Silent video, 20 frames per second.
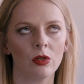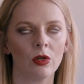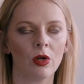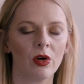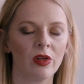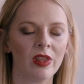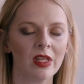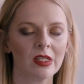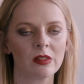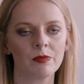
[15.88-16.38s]

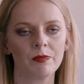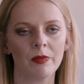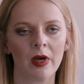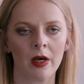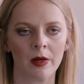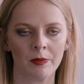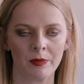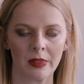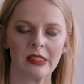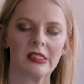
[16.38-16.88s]
No, that's
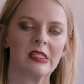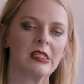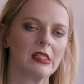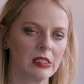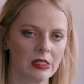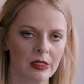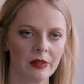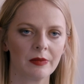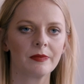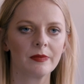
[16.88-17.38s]
my
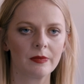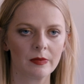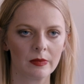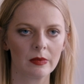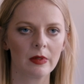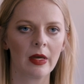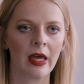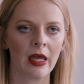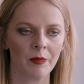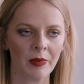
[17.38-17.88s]
sister,
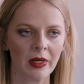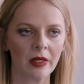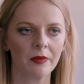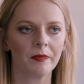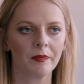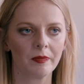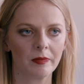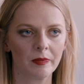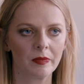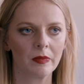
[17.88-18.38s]

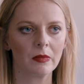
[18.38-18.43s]
Amy.